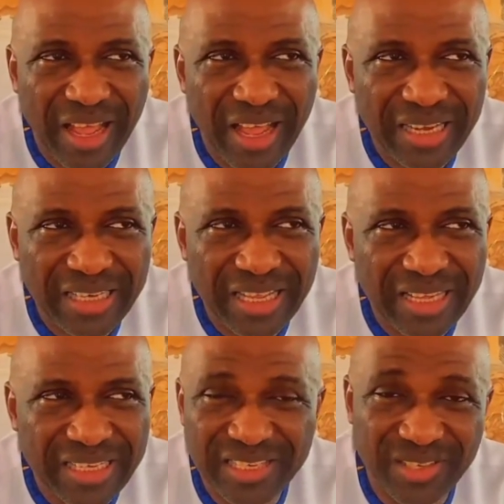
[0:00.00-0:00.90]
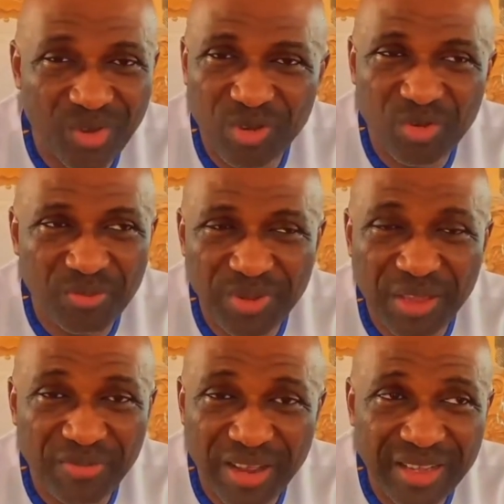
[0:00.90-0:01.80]
and this is going to
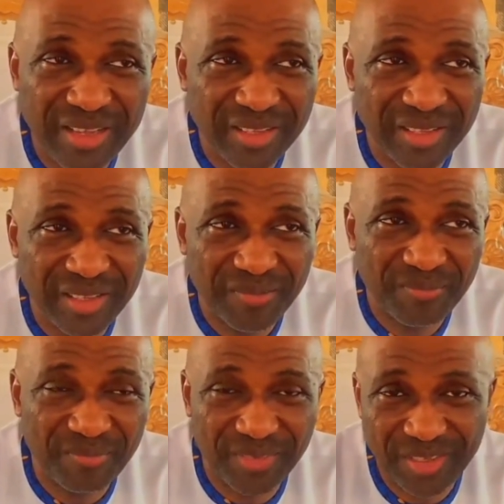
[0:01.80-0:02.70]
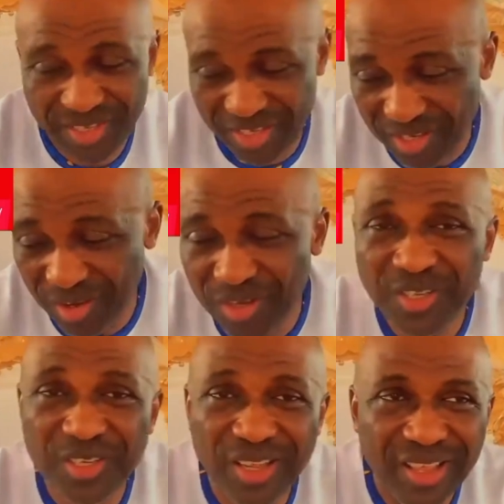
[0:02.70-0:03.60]
be a very
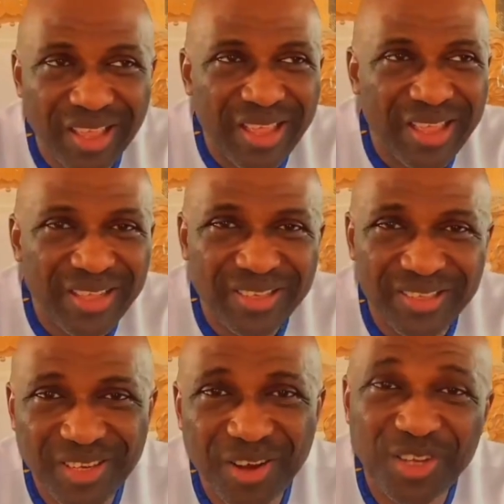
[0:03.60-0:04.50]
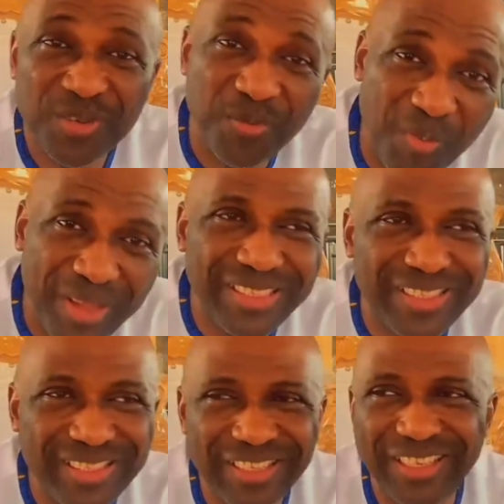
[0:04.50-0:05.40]
serious serious
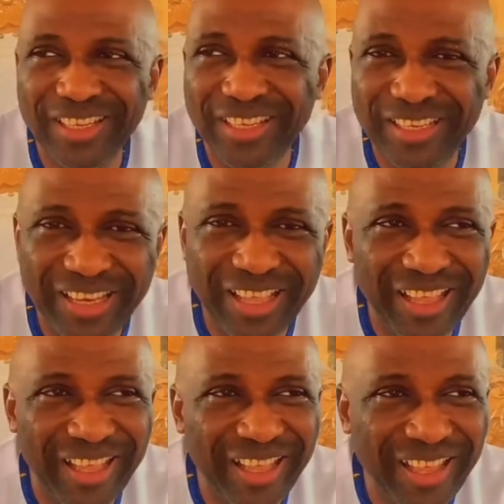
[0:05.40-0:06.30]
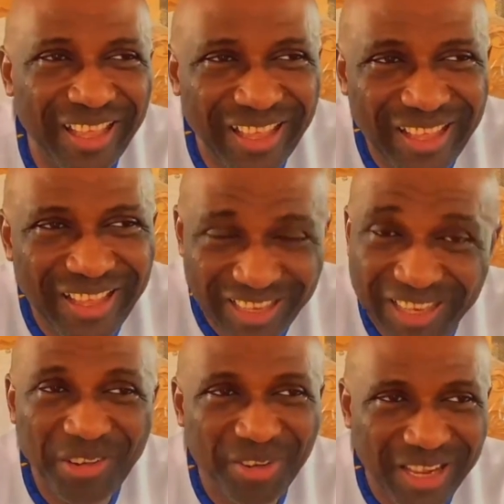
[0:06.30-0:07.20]
moment in
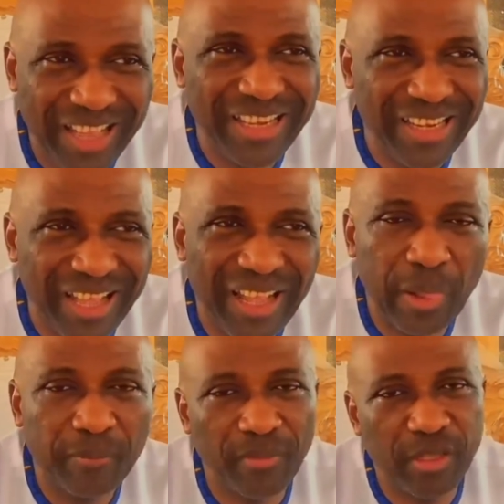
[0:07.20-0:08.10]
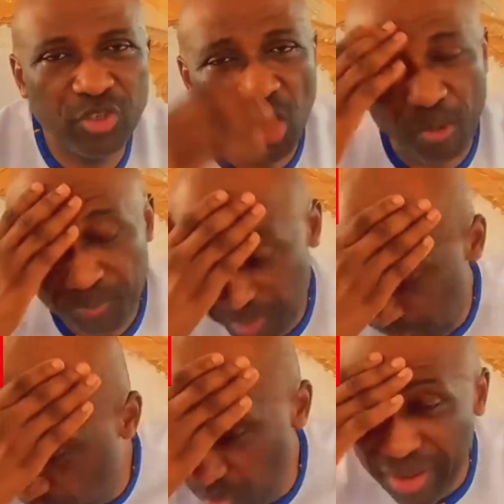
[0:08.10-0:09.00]
Uganda. Some
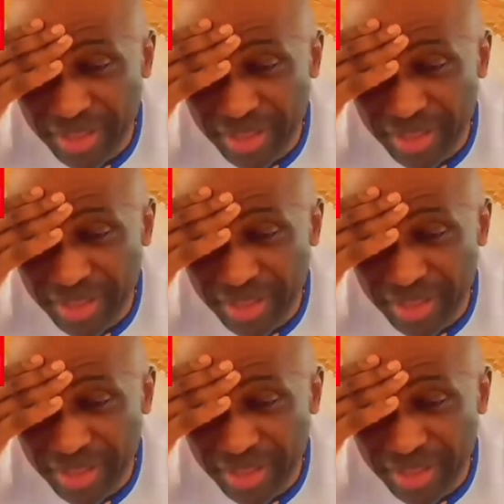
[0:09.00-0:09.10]
people